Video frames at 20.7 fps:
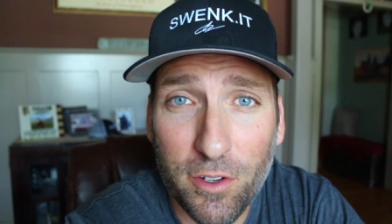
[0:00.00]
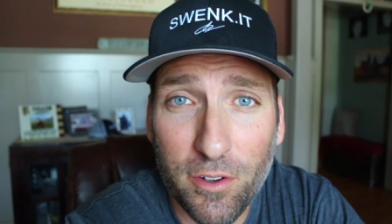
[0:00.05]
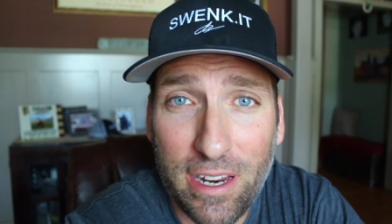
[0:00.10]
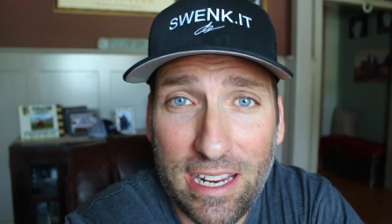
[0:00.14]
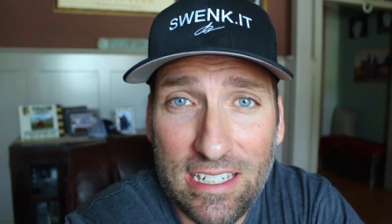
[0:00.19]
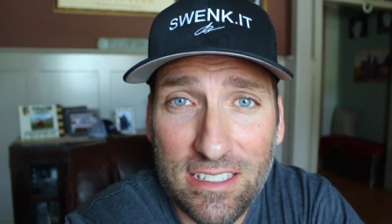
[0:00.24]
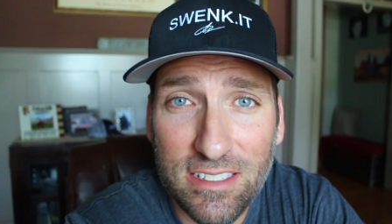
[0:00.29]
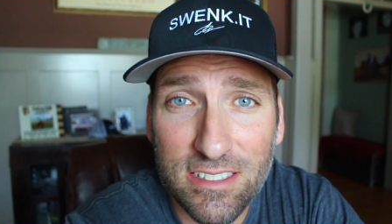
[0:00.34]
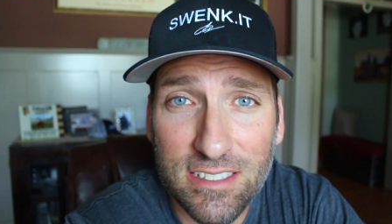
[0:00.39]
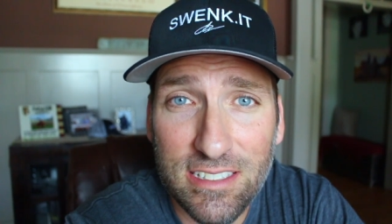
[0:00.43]
your
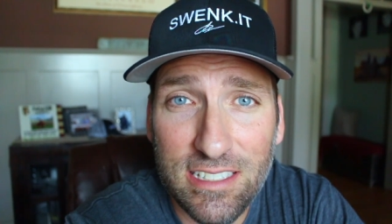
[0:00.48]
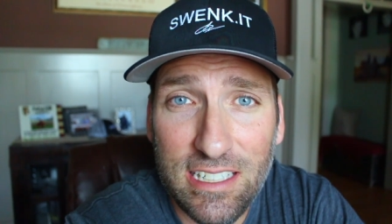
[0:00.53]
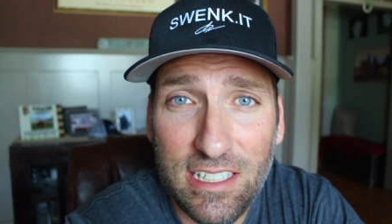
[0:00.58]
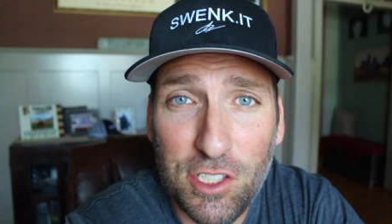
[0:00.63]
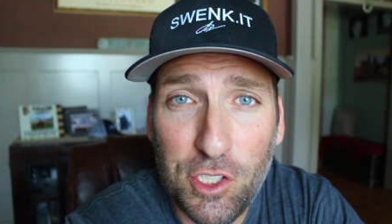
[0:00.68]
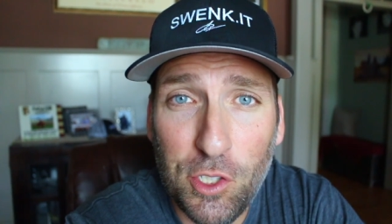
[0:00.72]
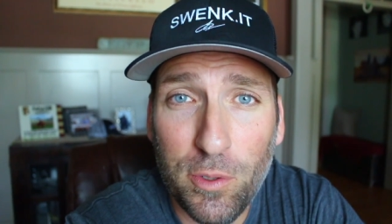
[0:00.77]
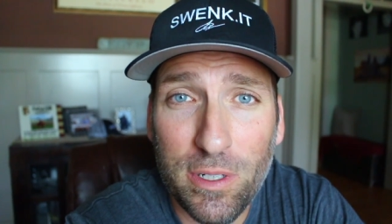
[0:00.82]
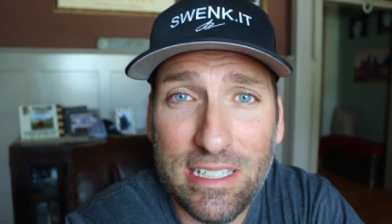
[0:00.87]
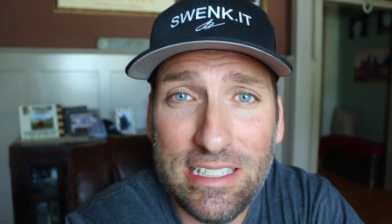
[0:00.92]
agency
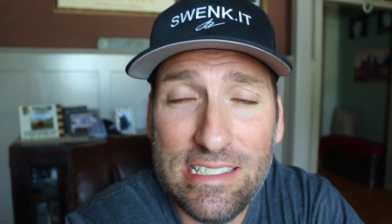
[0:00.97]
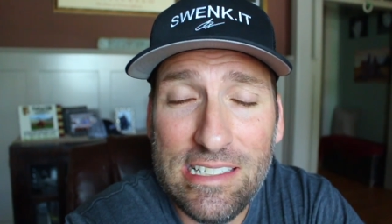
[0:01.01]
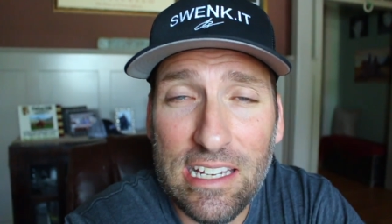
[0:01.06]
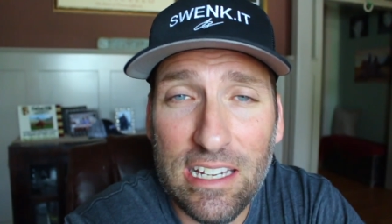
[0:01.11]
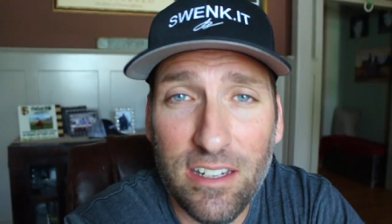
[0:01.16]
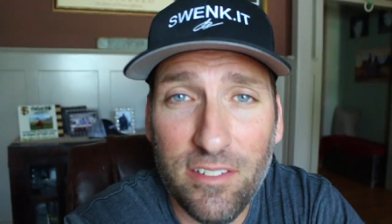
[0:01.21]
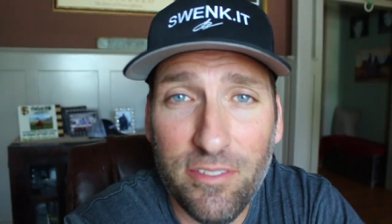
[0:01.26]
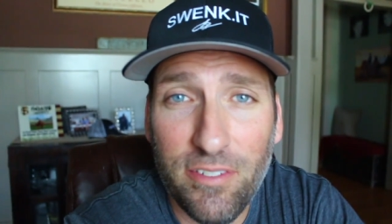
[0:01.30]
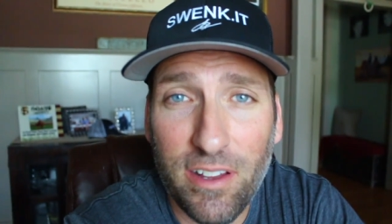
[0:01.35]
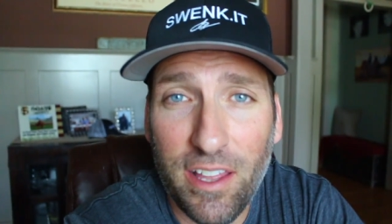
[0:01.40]
to
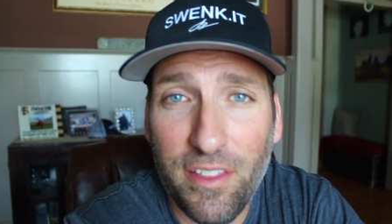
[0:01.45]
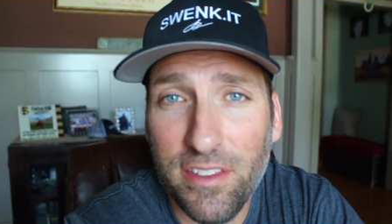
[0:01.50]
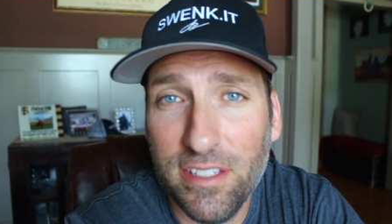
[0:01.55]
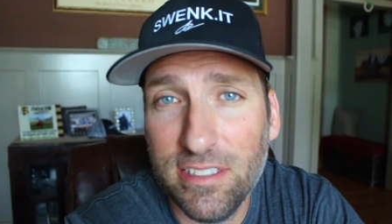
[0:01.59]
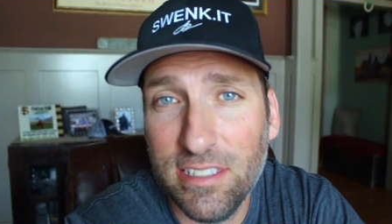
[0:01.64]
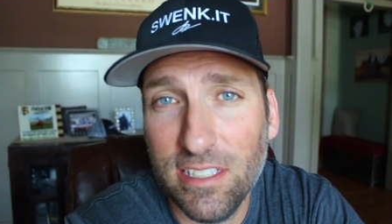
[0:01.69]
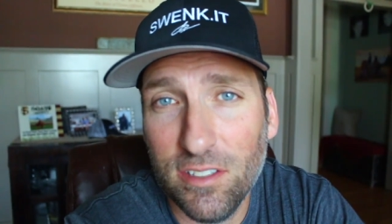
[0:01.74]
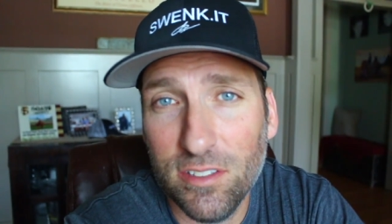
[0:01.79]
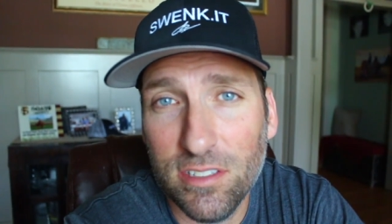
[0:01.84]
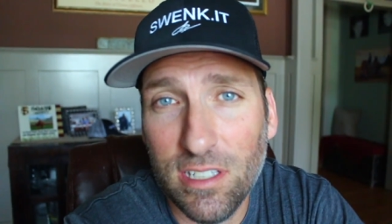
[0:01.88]
identify the
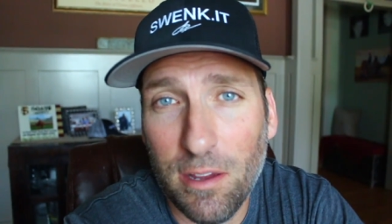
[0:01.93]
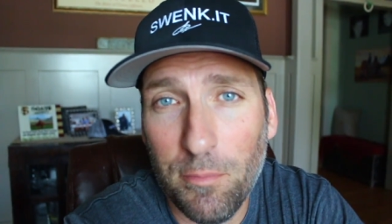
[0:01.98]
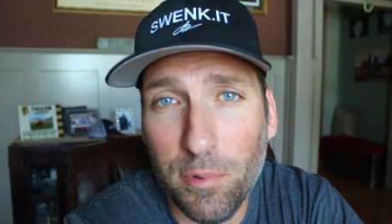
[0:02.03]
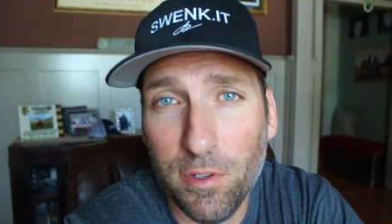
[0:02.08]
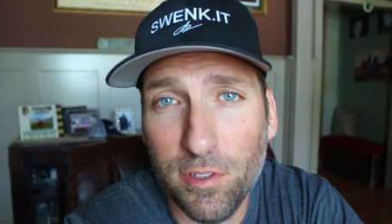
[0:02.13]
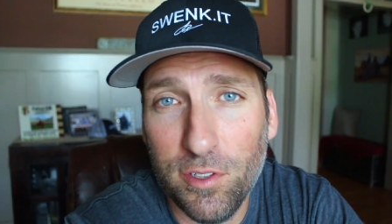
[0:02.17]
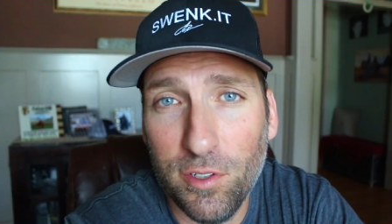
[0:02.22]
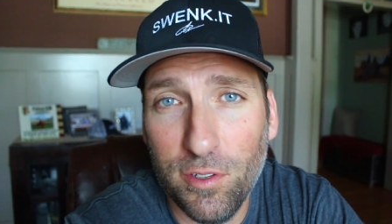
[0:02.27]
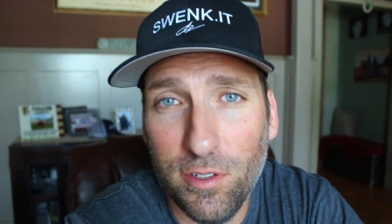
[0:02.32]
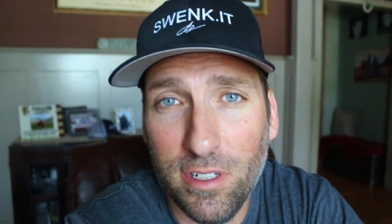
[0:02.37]
sales
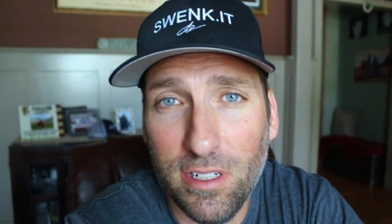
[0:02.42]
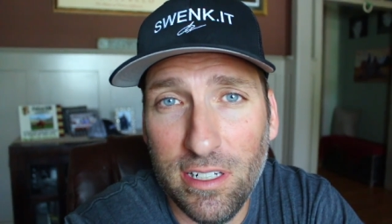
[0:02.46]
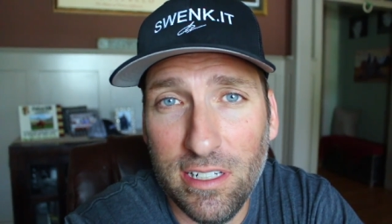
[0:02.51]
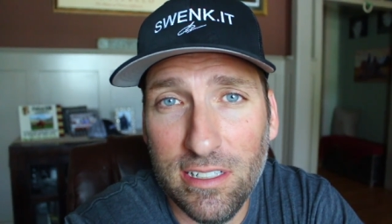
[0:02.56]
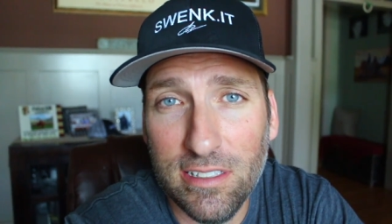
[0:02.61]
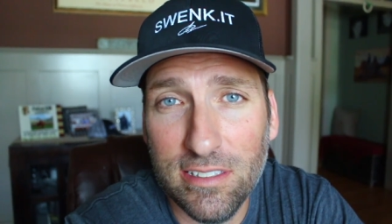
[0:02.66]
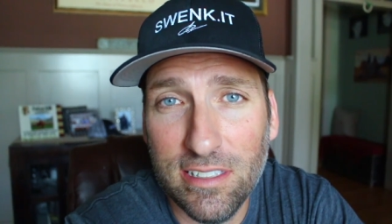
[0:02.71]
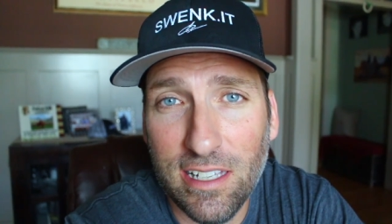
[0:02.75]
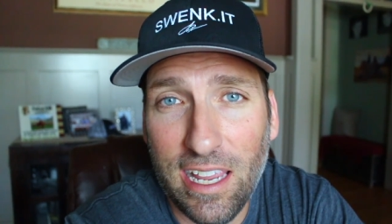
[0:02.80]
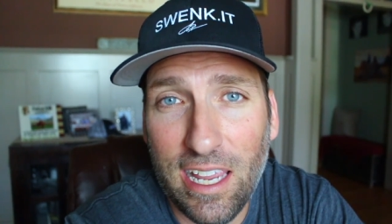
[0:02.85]

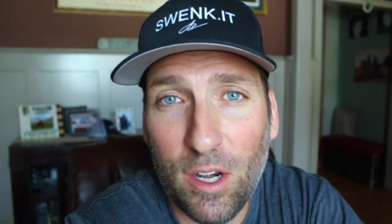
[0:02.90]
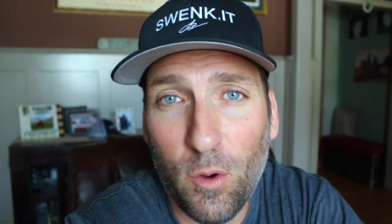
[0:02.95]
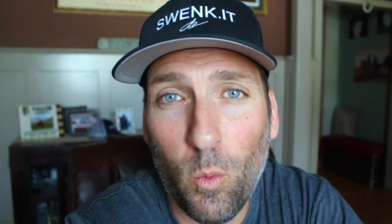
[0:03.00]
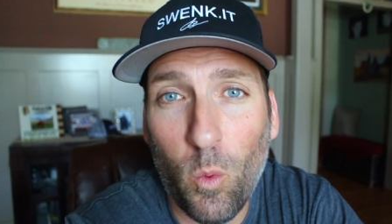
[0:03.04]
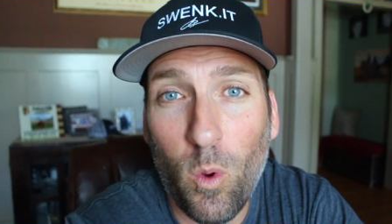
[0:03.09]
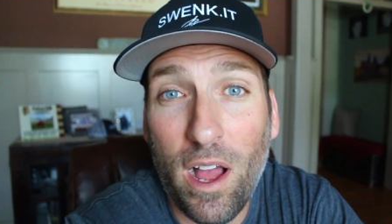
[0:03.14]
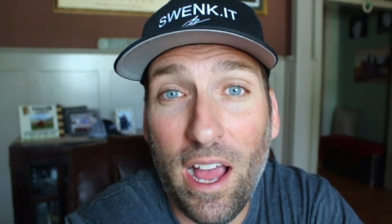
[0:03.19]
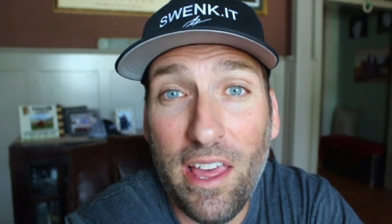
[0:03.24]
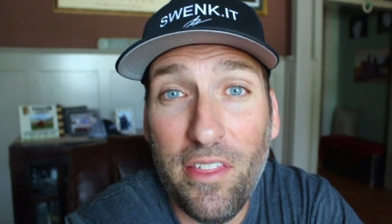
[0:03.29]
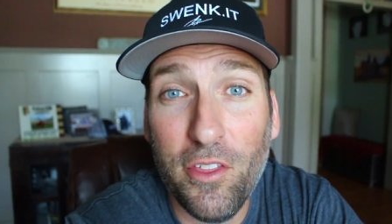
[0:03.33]
opportunities and
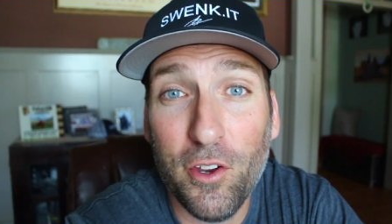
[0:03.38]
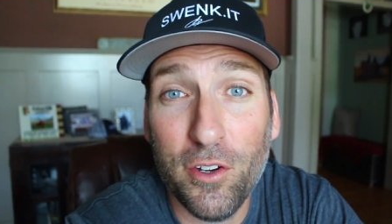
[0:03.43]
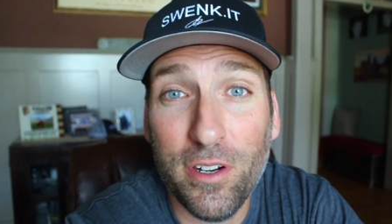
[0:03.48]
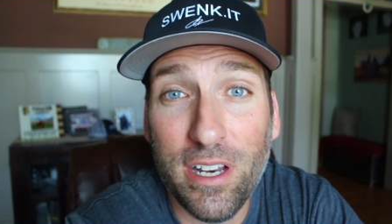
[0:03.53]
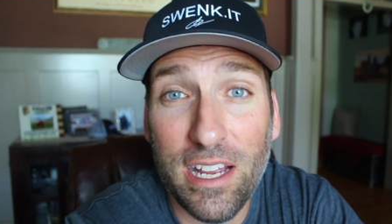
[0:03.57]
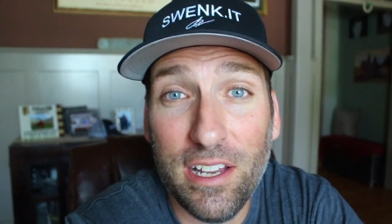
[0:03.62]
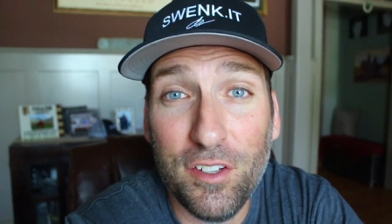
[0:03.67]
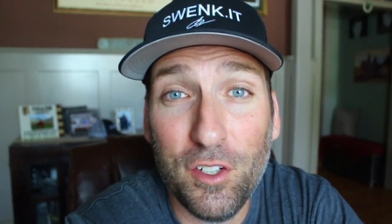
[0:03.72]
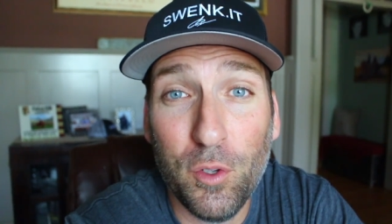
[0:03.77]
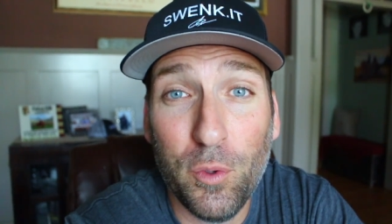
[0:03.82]
why they're
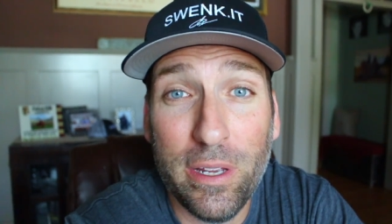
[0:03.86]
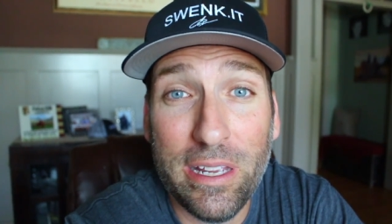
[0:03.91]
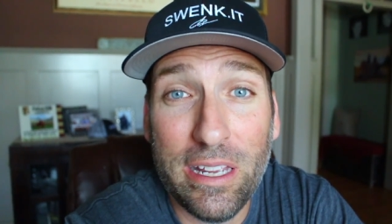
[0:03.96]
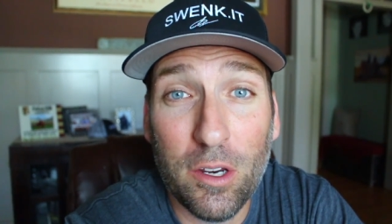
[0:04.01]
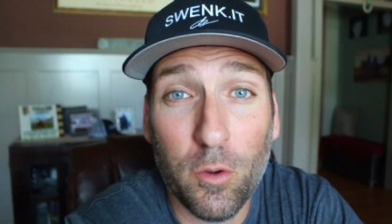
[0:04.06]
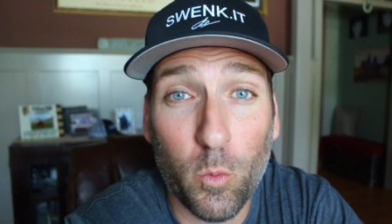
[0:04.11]
not doing